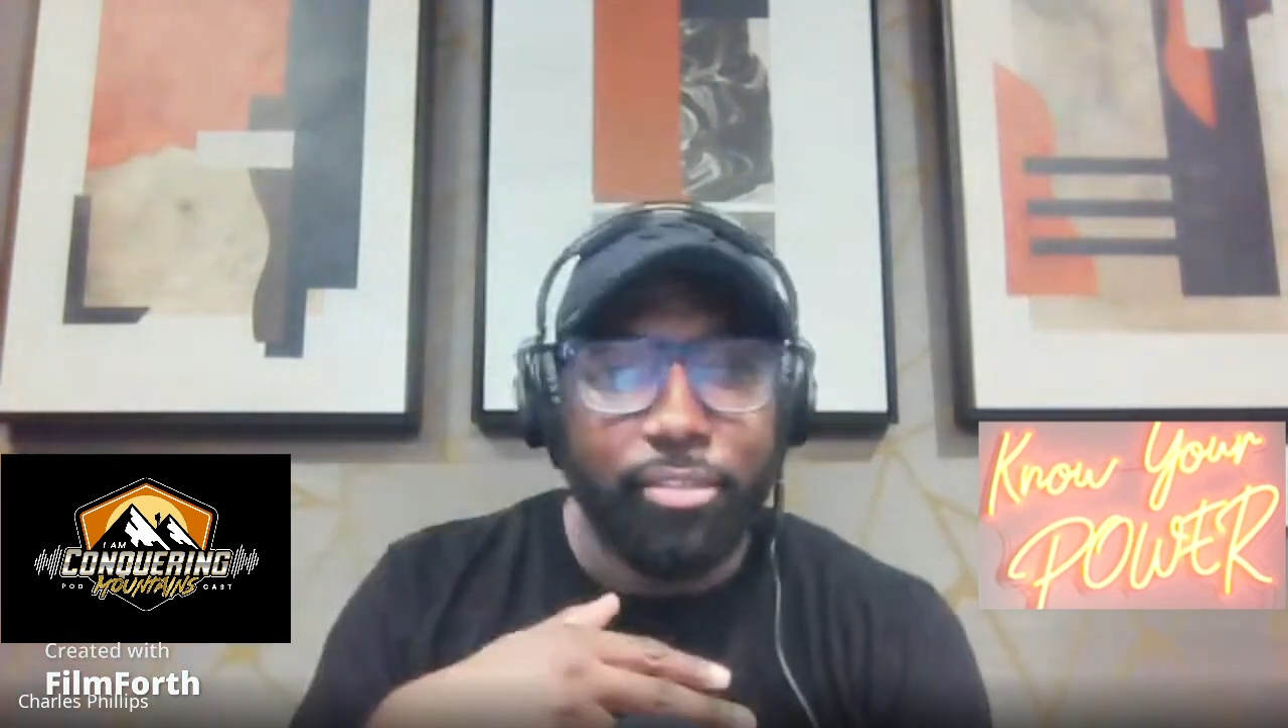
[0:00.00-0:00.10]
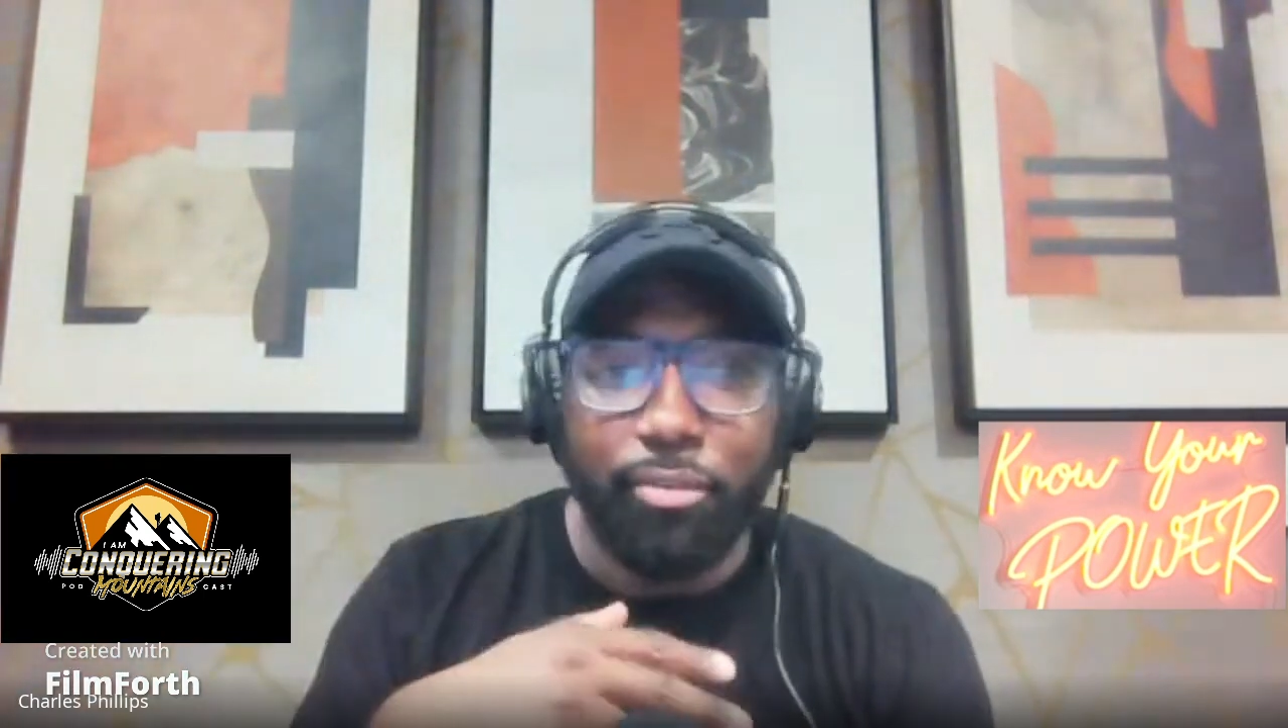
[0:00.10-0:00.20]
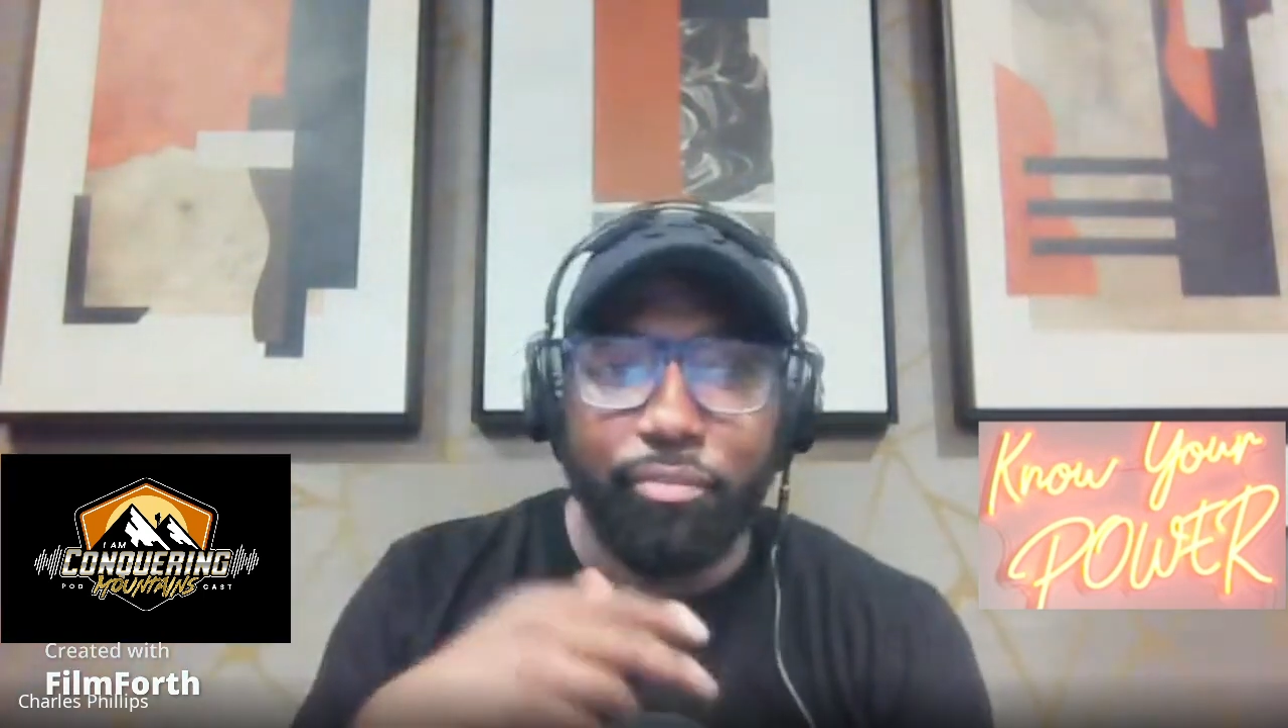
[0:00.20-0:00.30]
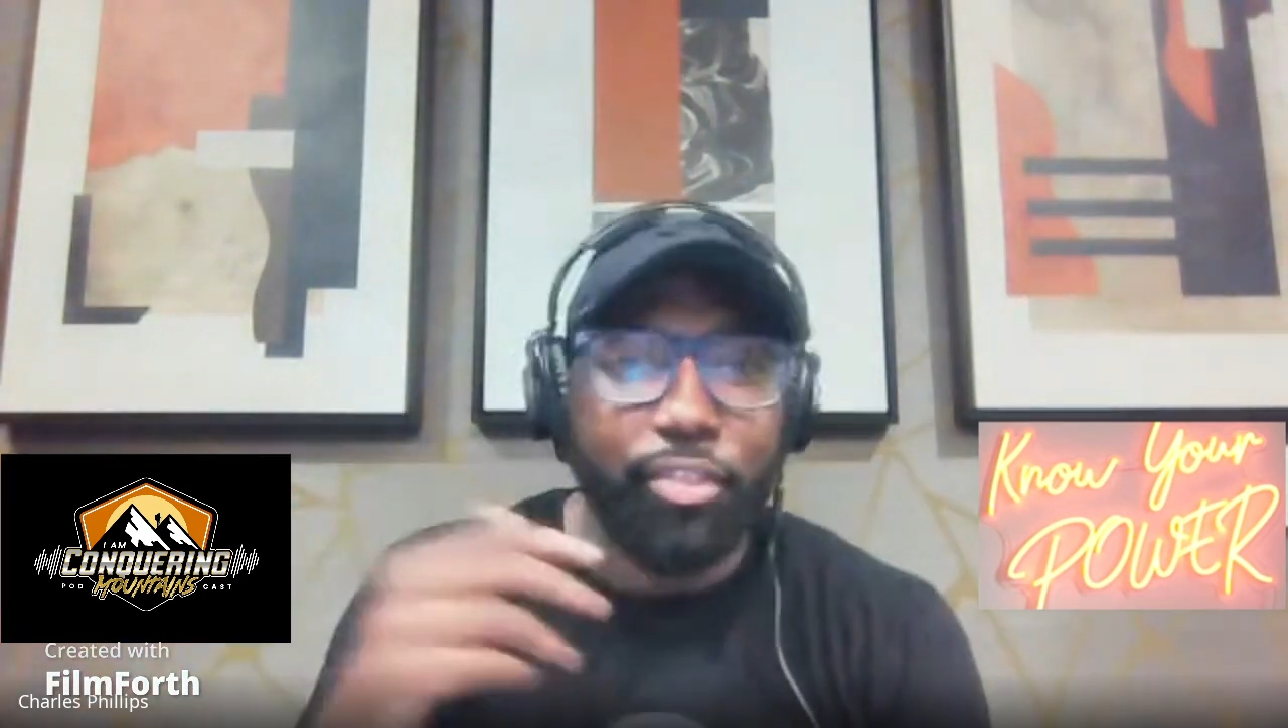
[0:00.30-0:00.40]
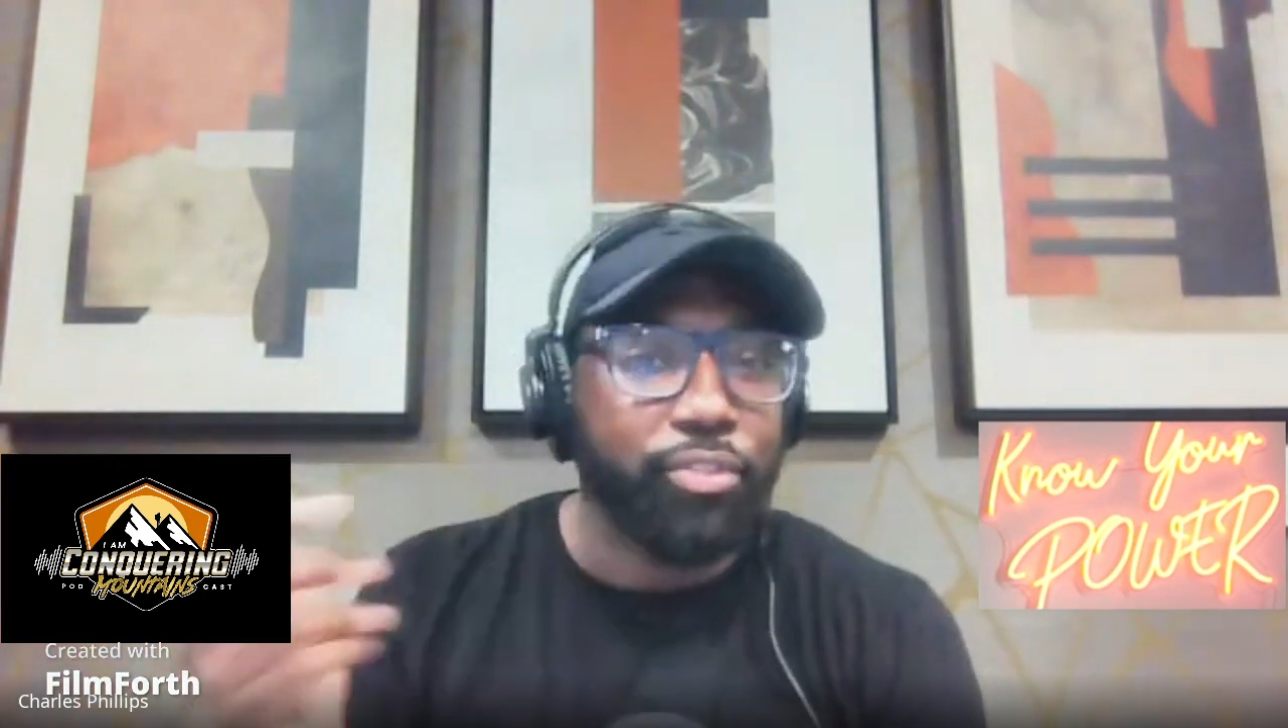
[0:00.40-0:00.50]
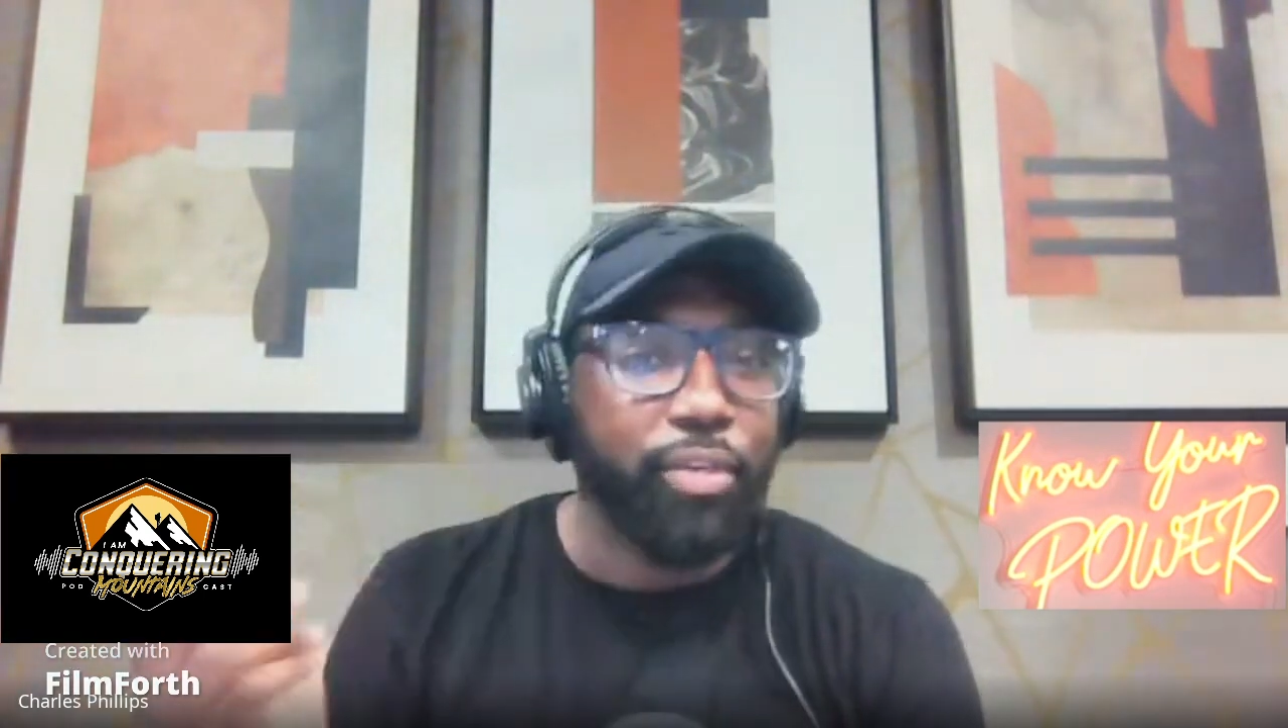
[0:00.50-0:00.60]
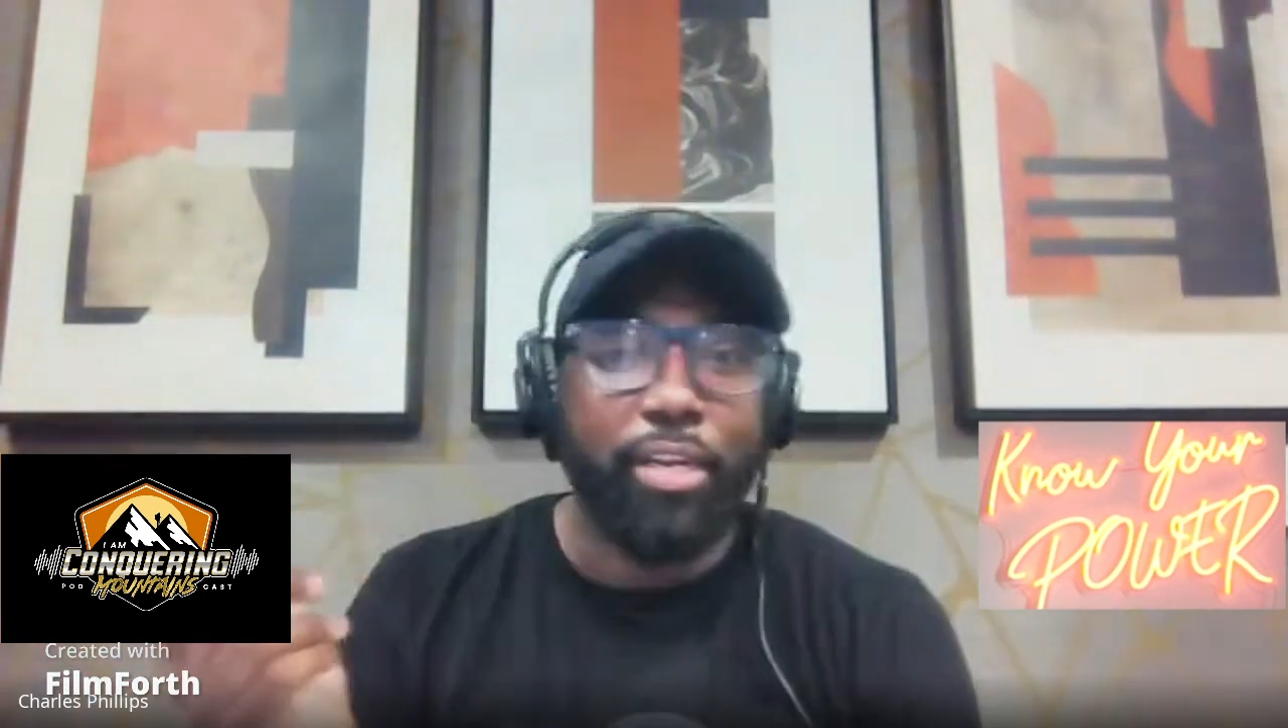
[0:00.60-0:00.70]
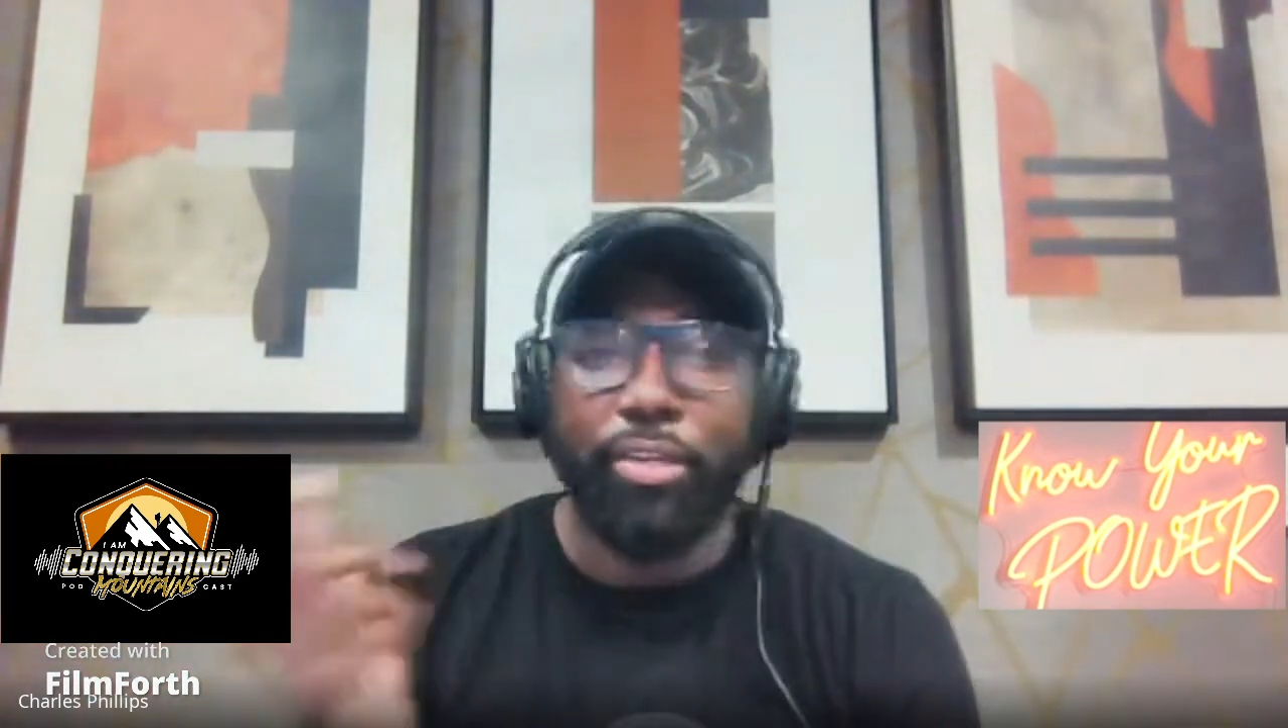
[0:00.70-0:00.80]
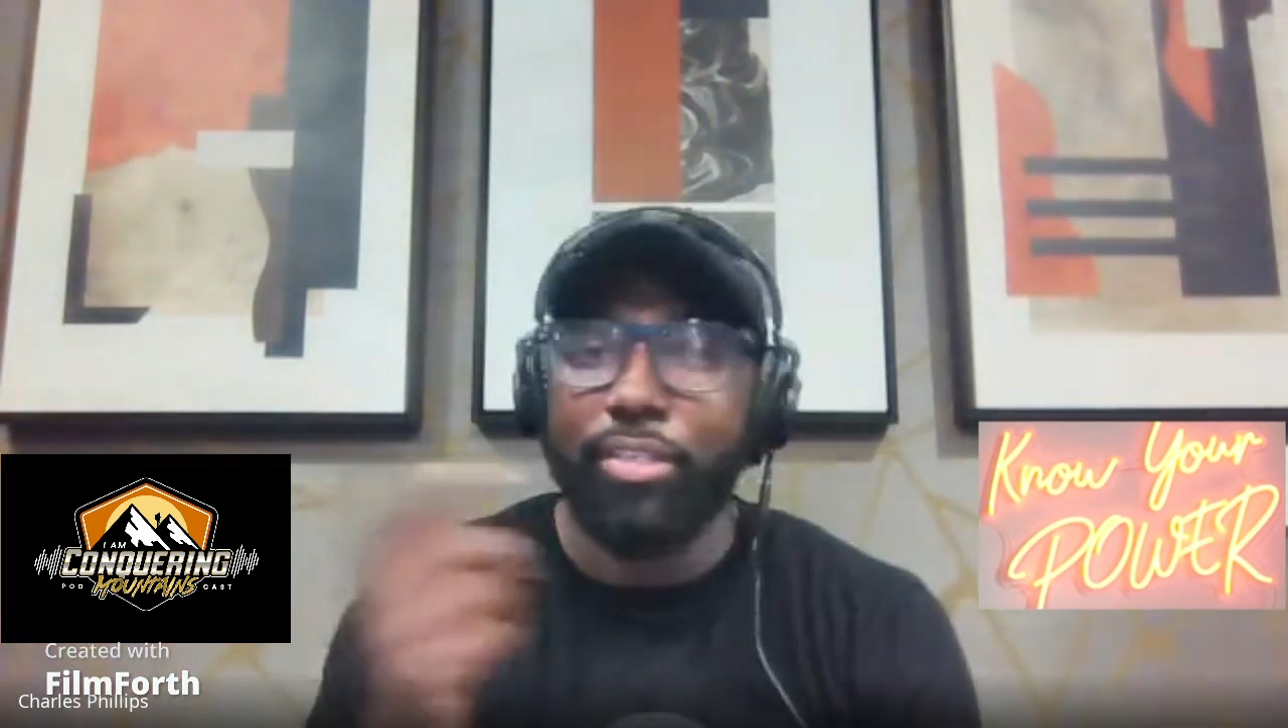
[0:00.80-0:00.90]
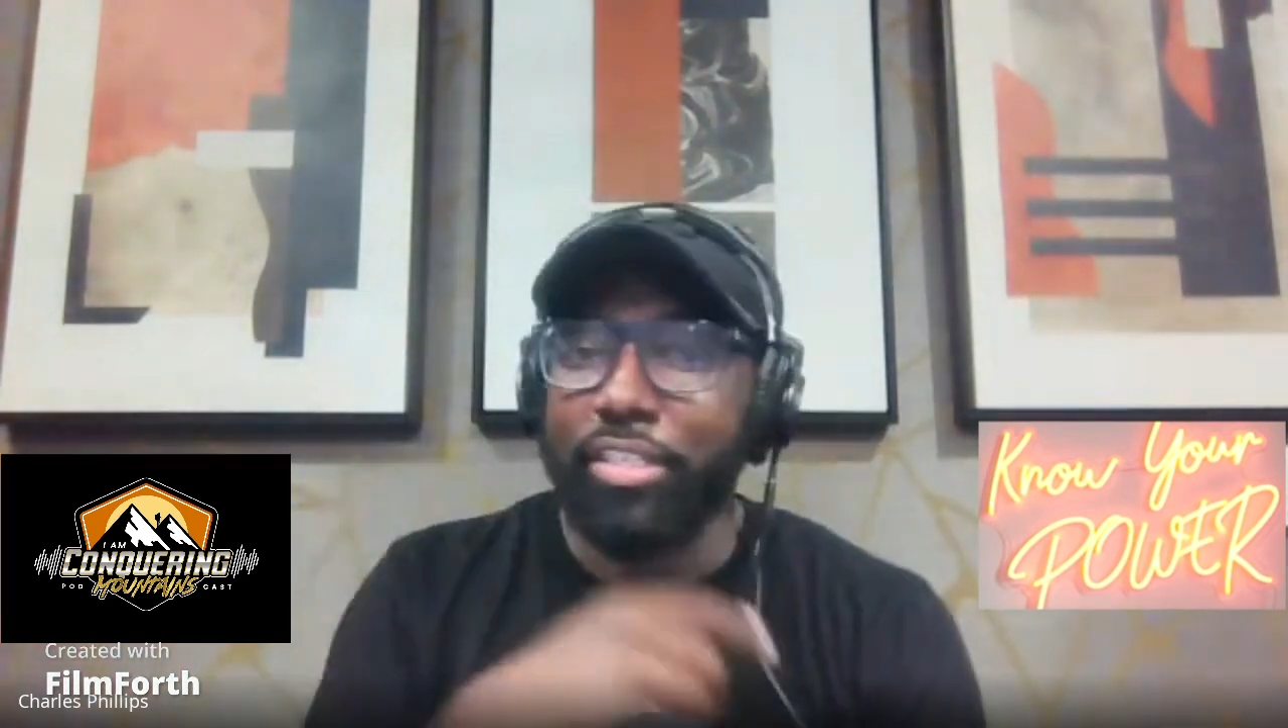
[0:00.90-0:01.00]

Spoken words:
to the refrigerator or